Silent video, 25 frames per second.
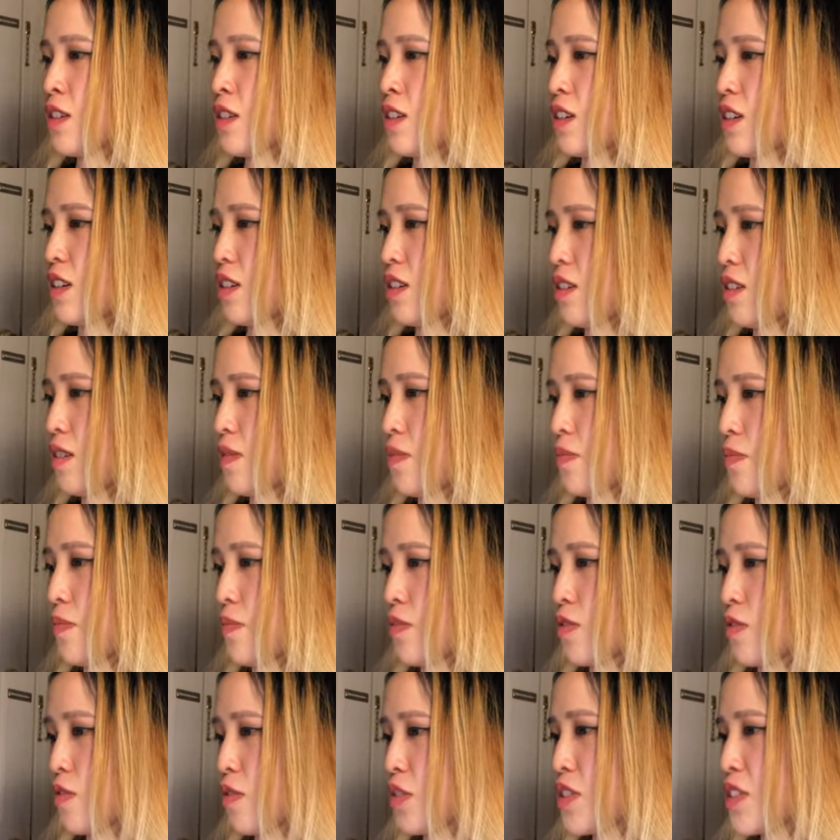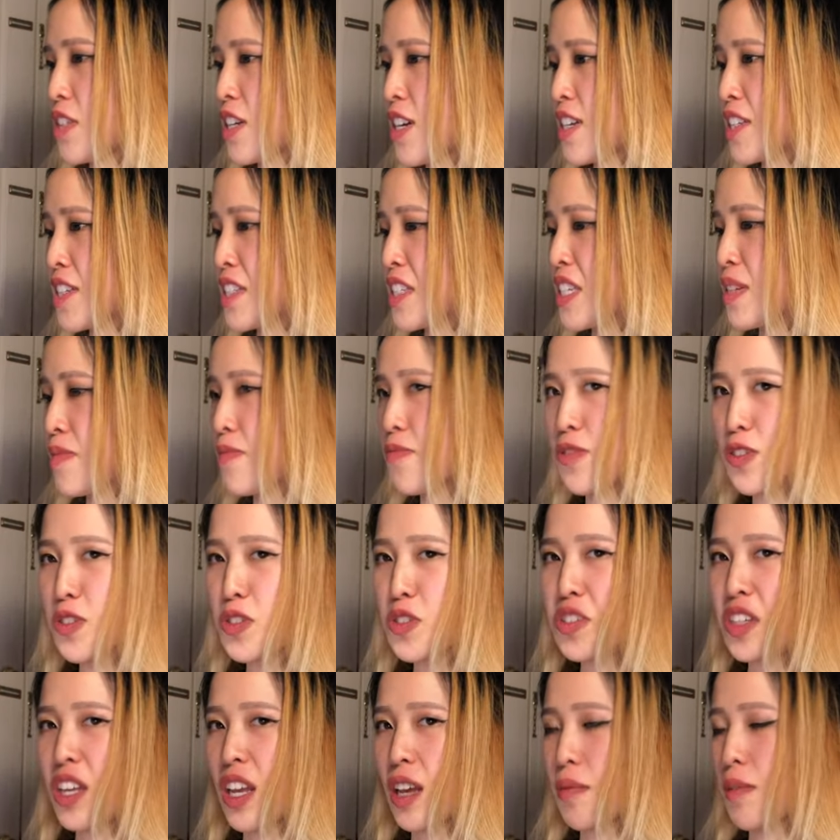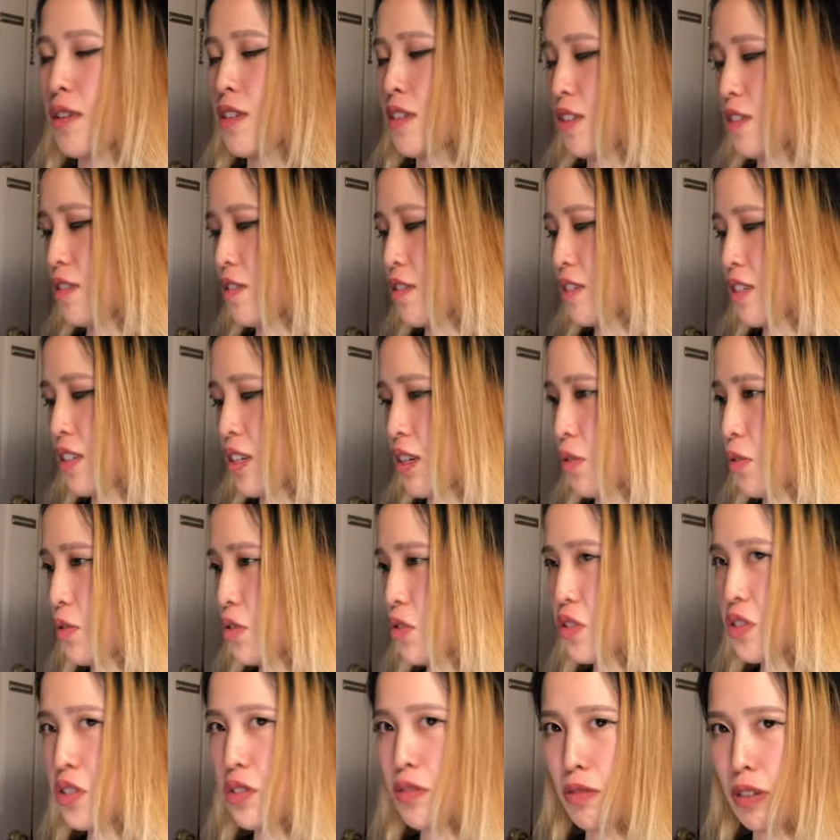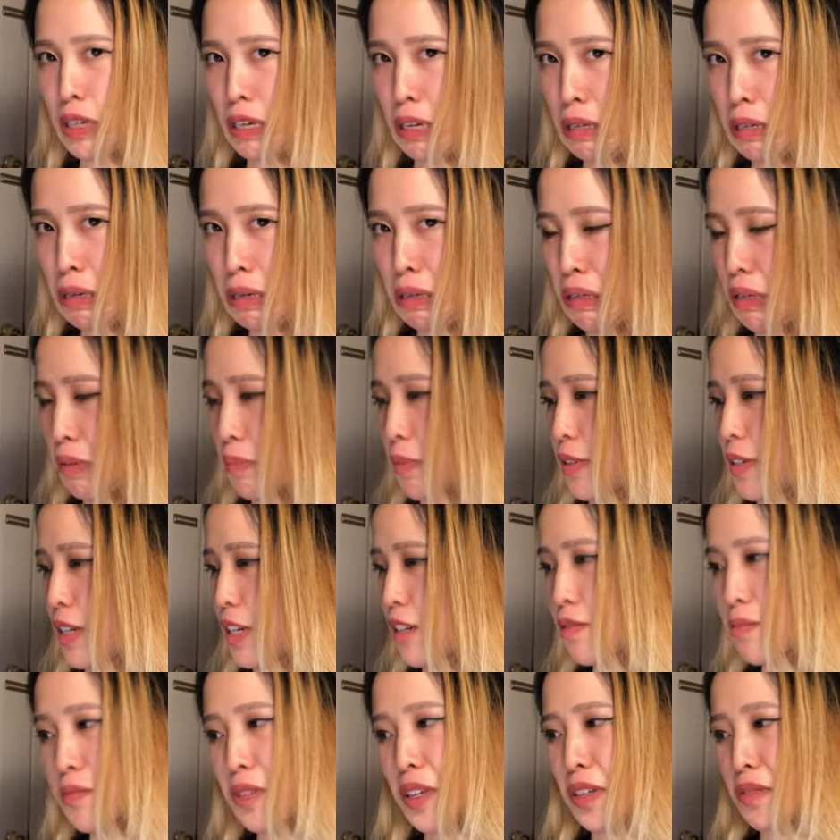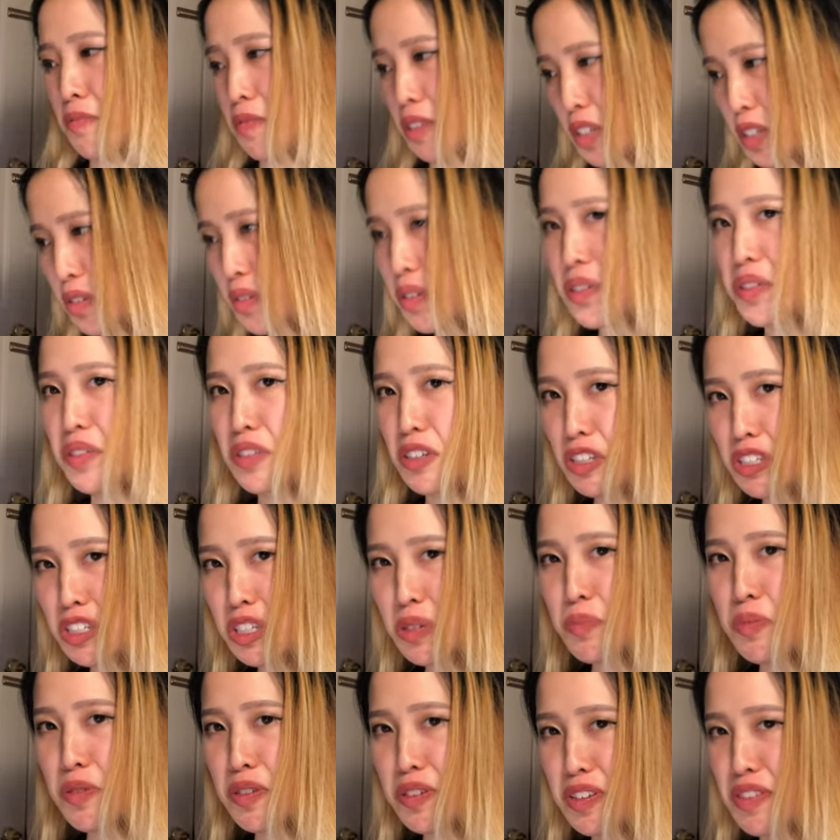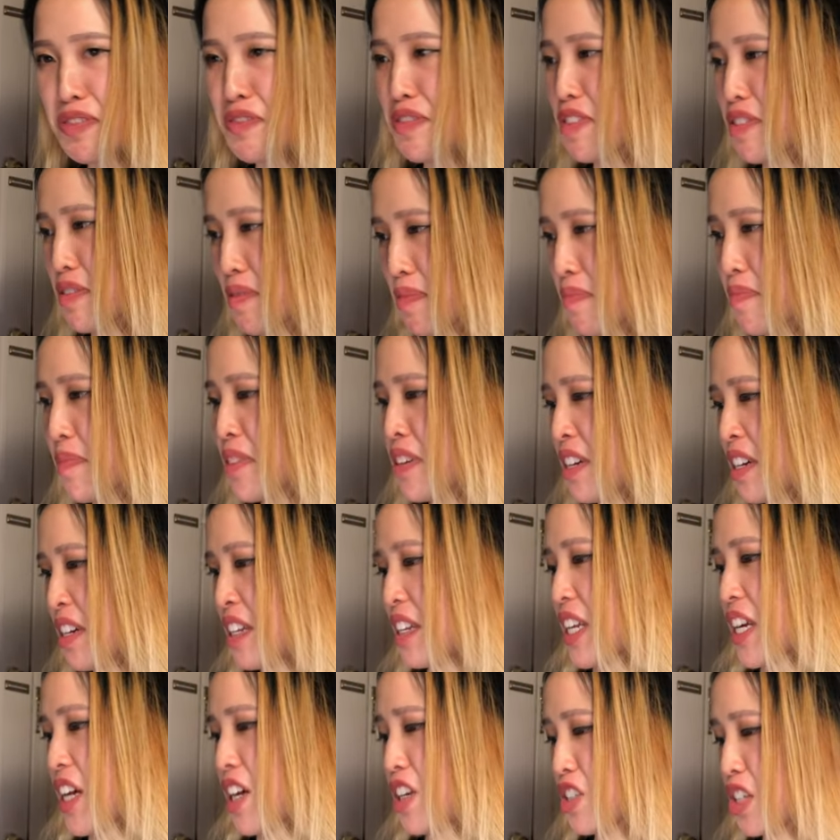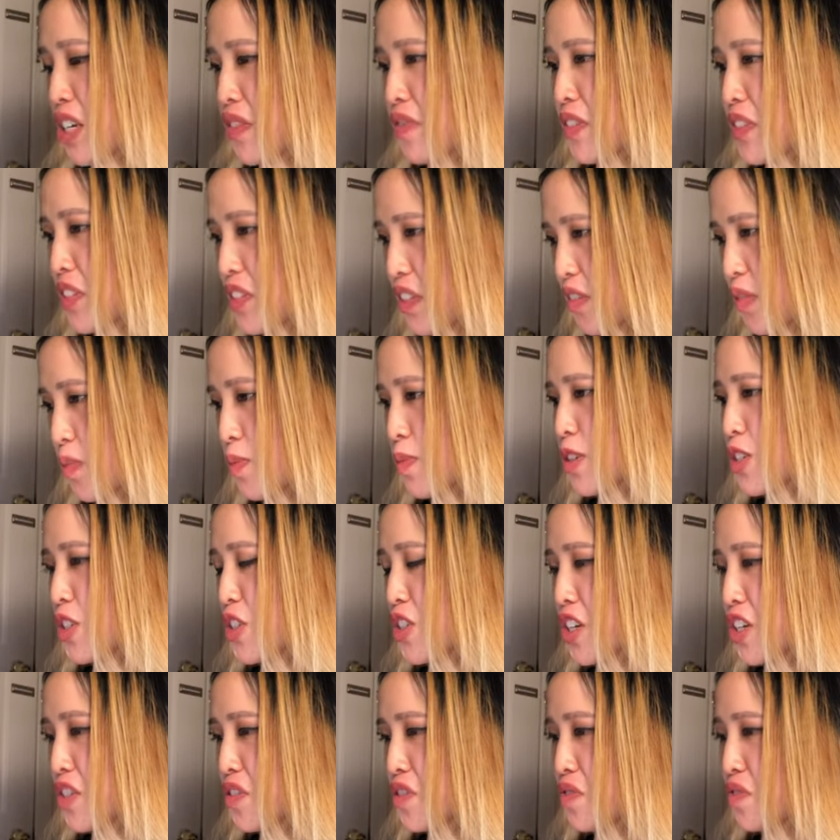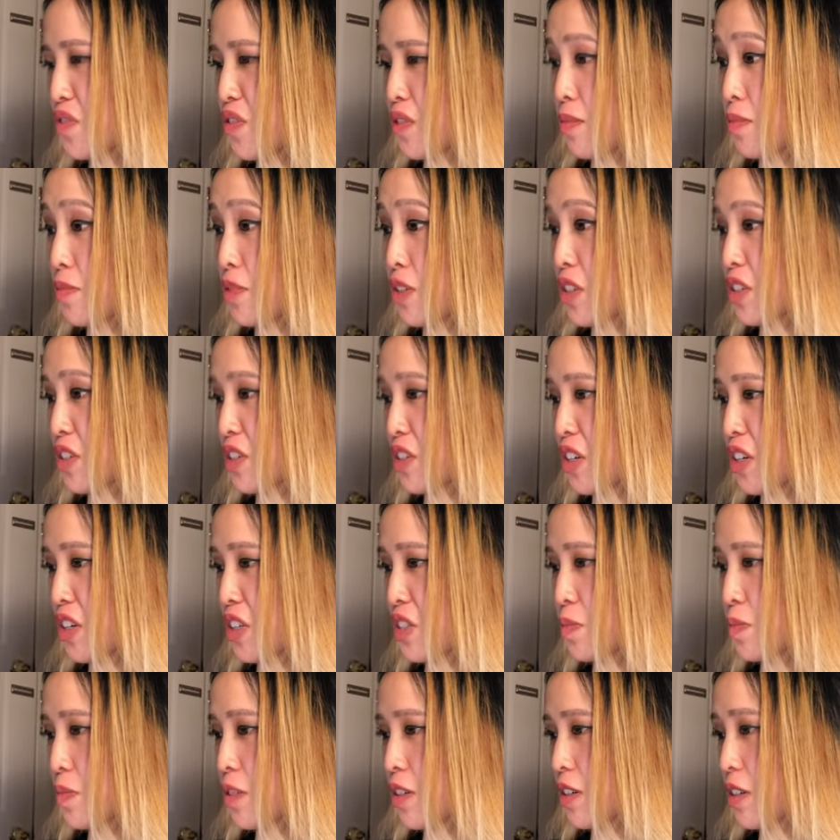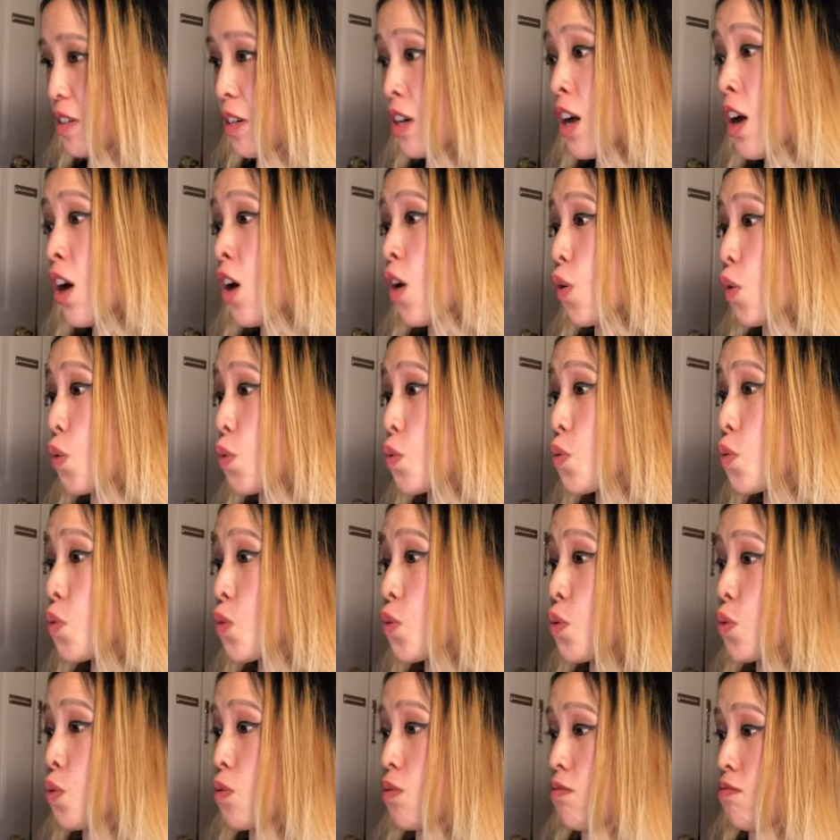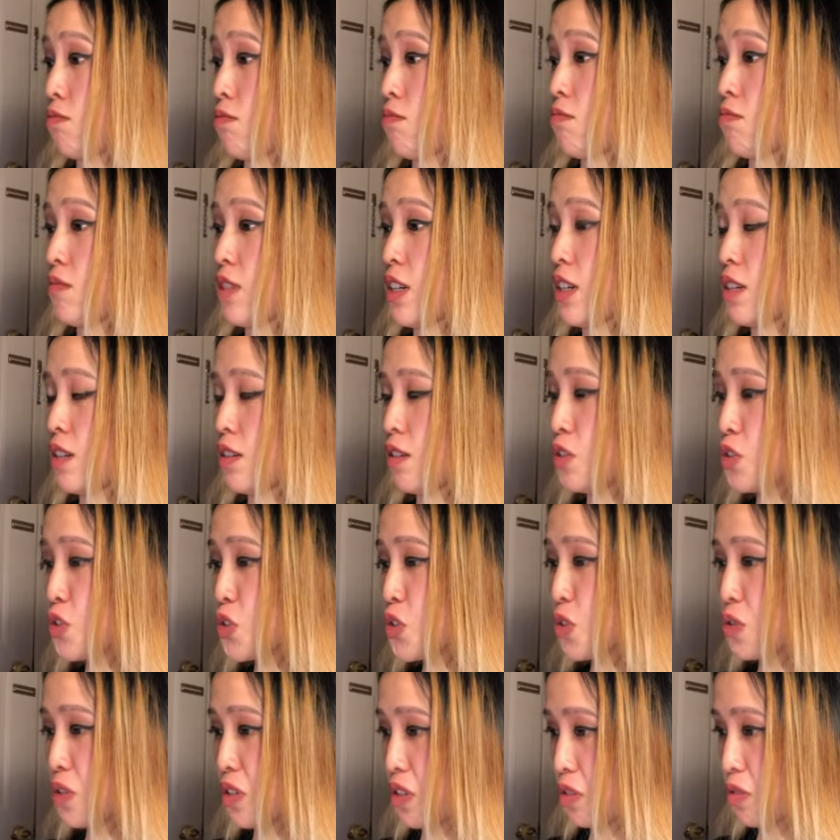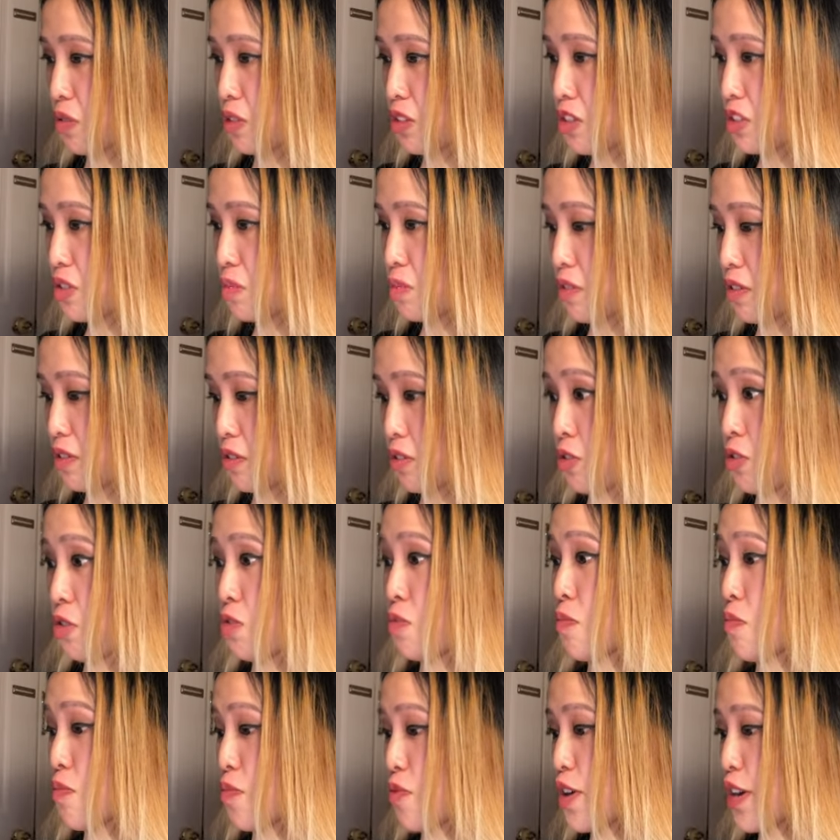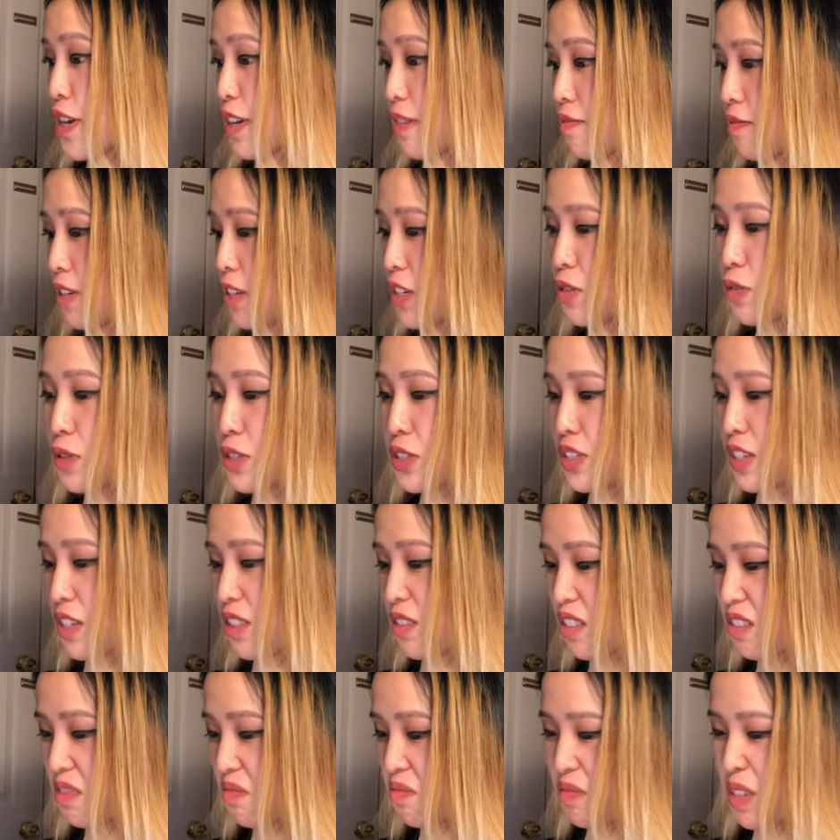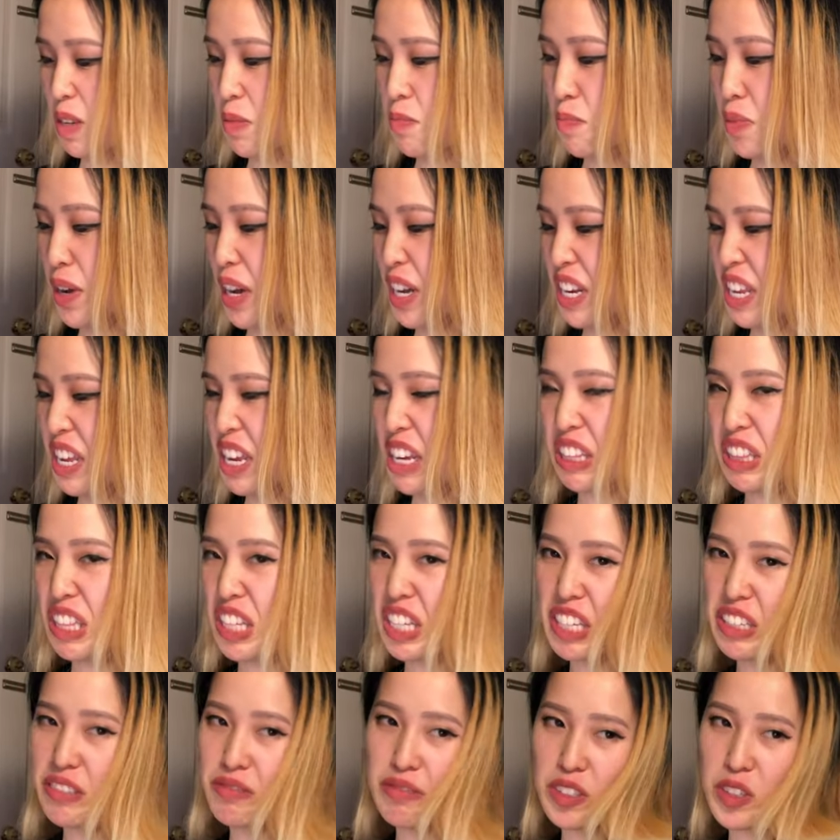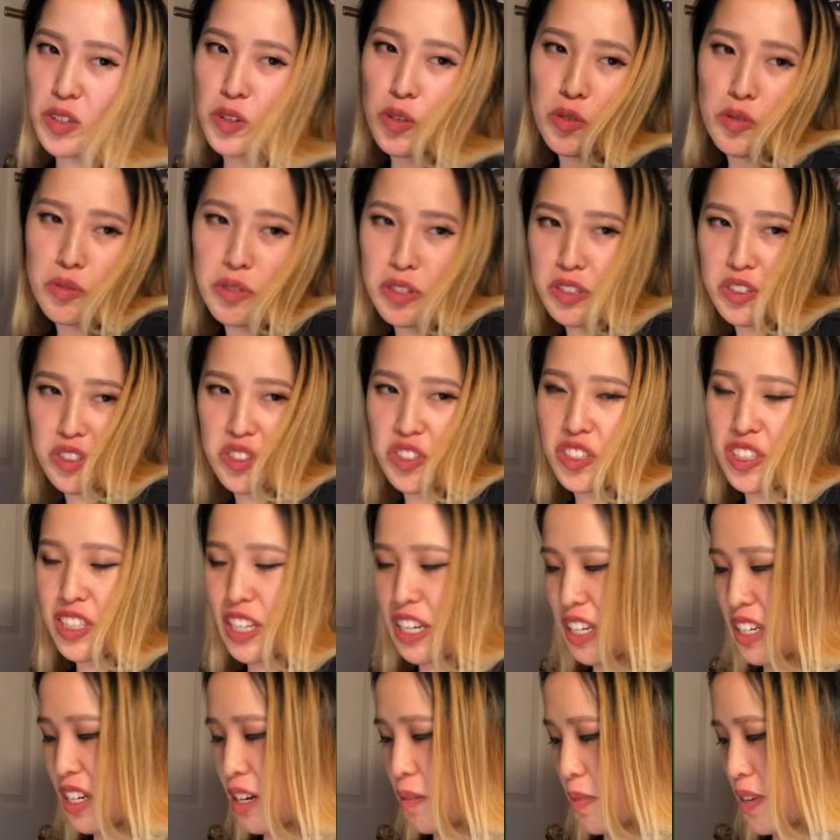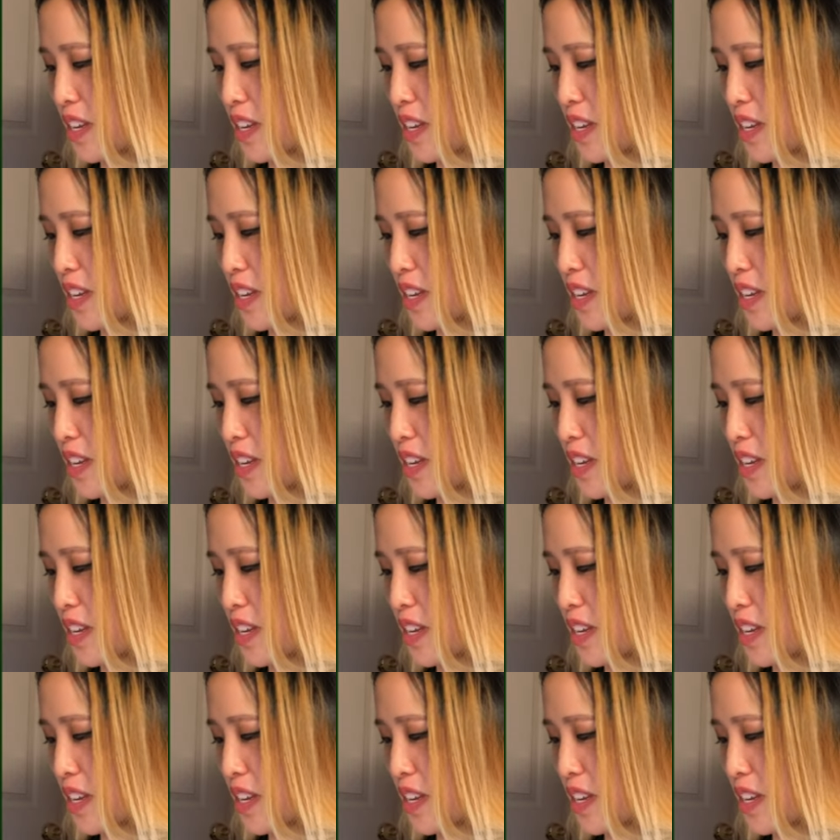Um, when tag team first came out, honestly, I wasn't too keen on it, but now I'm like, you know what? They're actually pretty fun. And I actually have a lot of appreciation for them. Hot Cosmog, ooh, and Ultra Necrozma. It's so bright. I know it's like embodying light. The whole there's just light coming